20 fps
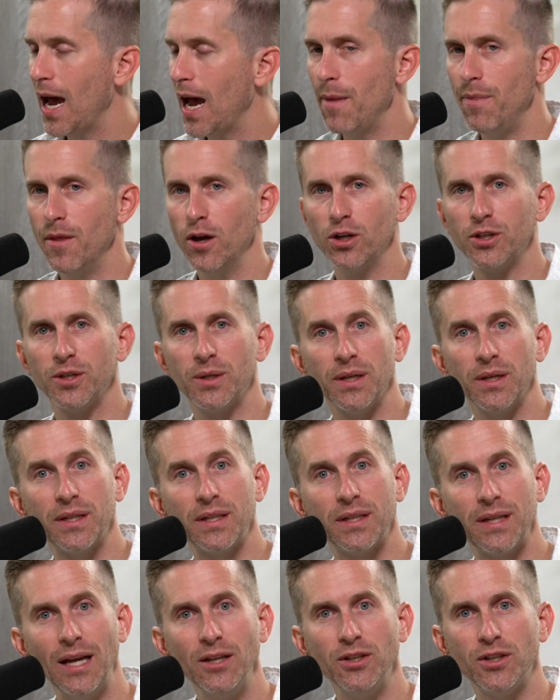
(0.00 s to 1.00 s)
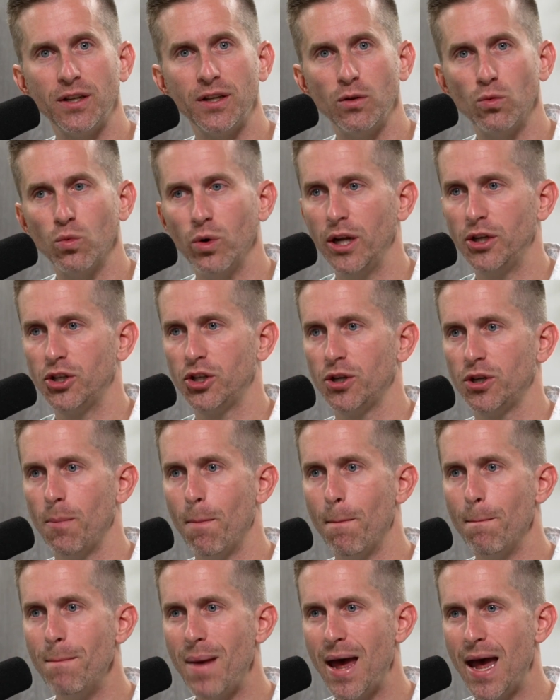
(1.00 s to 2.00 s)
And there's this sense in which
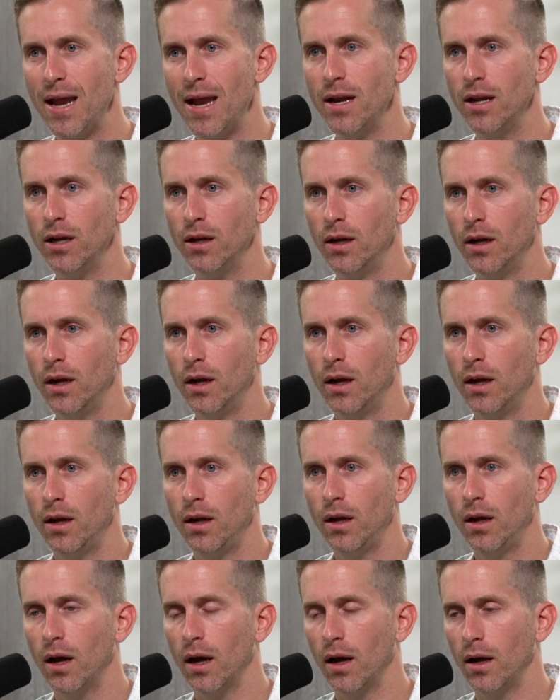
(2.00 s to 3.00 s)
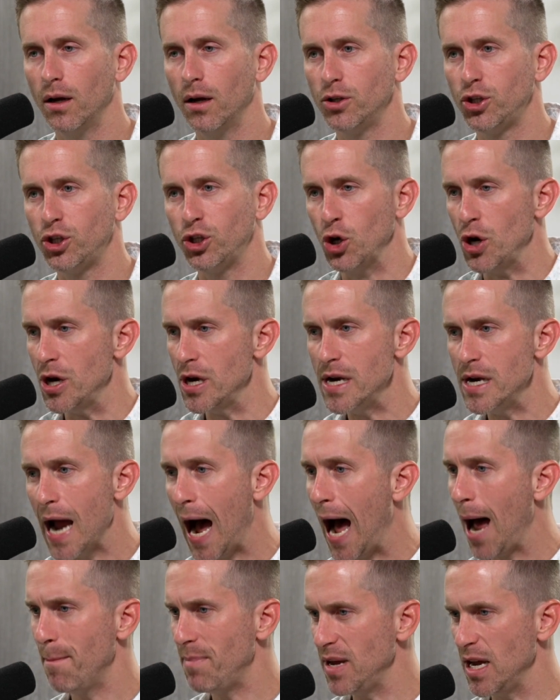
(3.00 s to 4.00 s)
men should
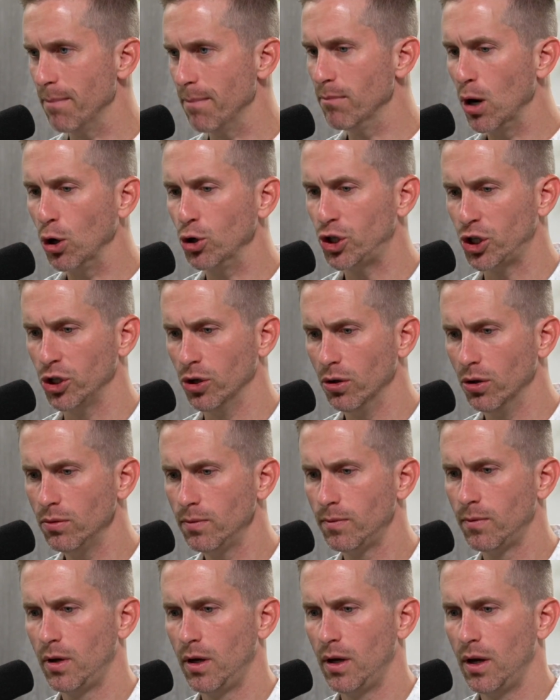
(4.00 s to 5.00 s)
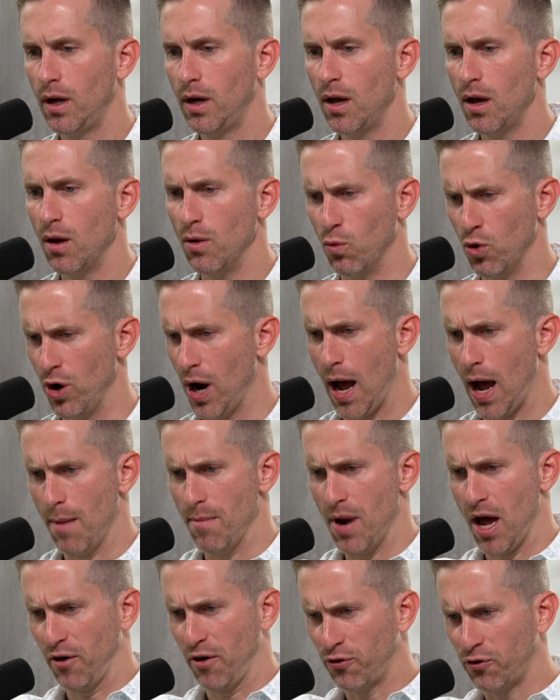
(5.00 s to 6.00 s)
not be emotional. I'm
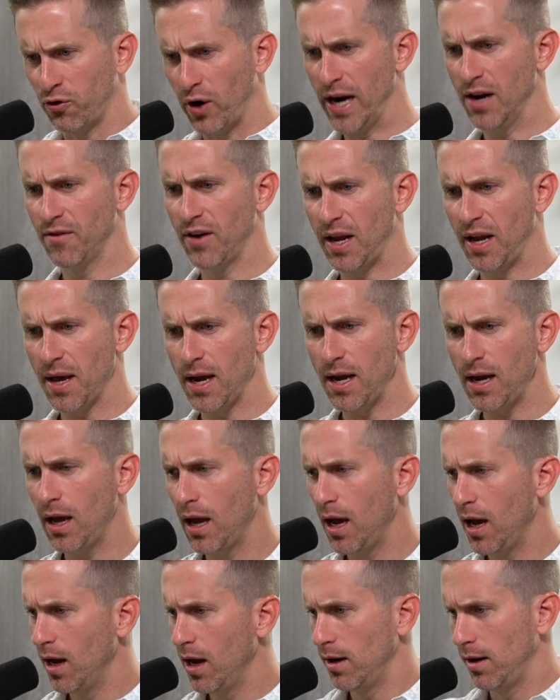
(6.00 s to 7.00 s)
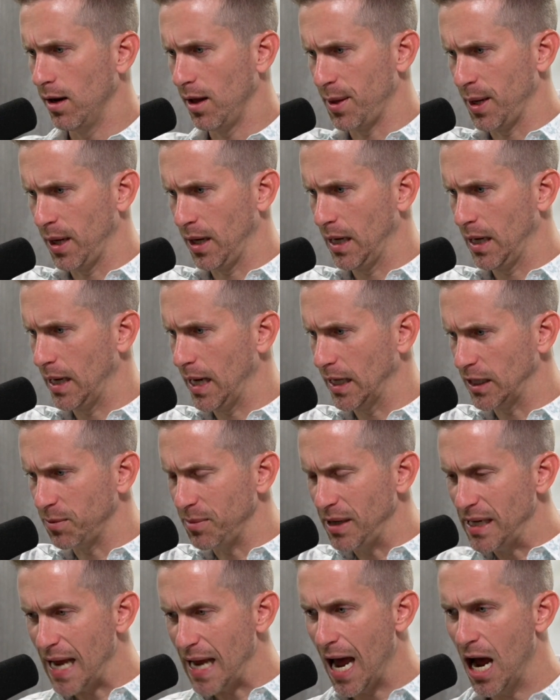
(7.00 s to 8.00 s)
not afraid of anything. Nothing gets
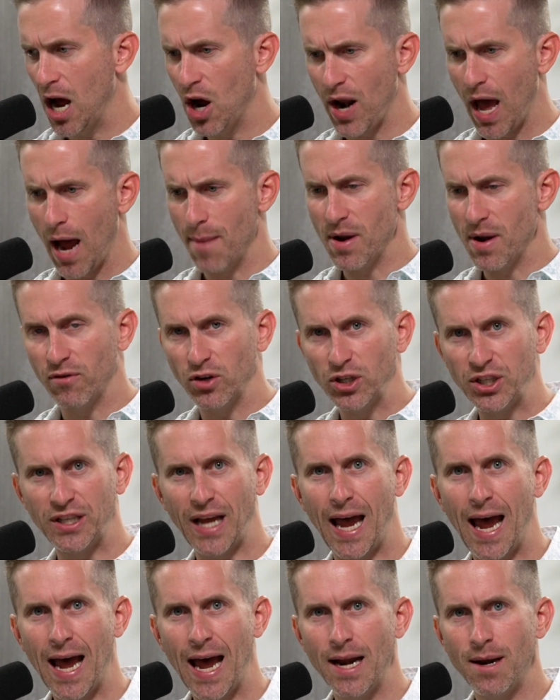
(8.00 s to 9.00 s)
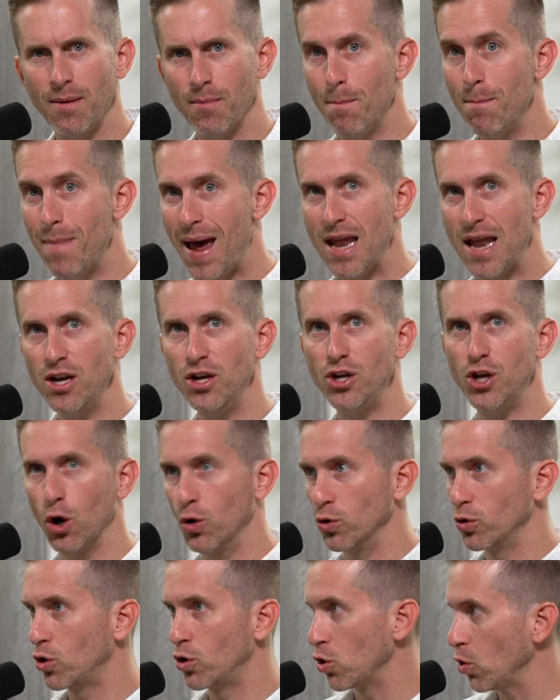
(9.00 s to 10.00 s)
me down. I'm never sad. Men
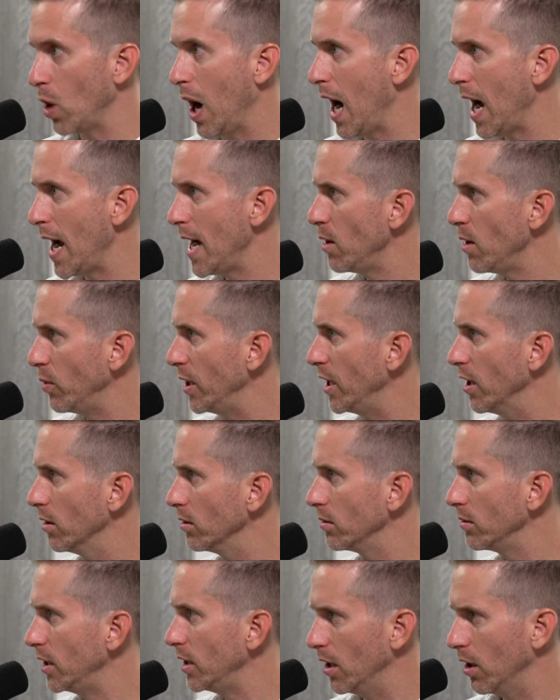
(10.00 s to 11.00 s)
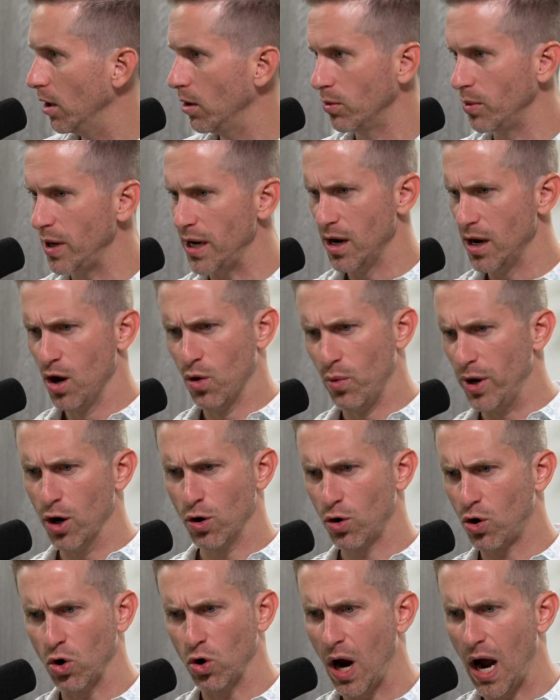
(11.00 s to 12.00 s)
don't cry. We don't
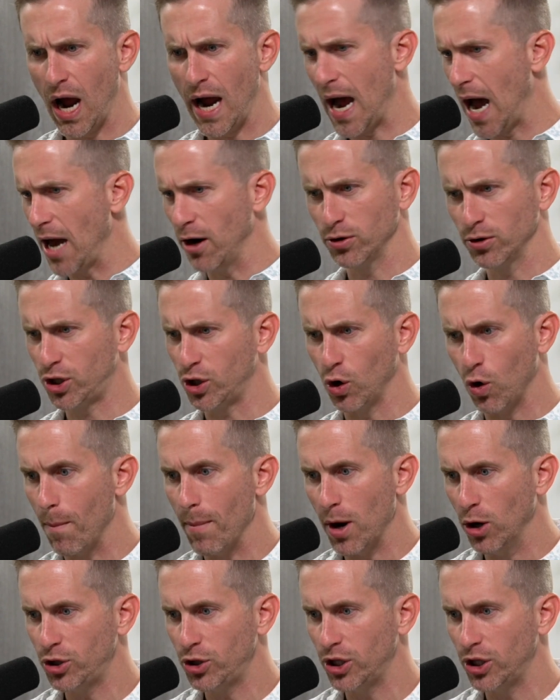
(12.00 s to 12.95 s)
cry. I don't show emotion.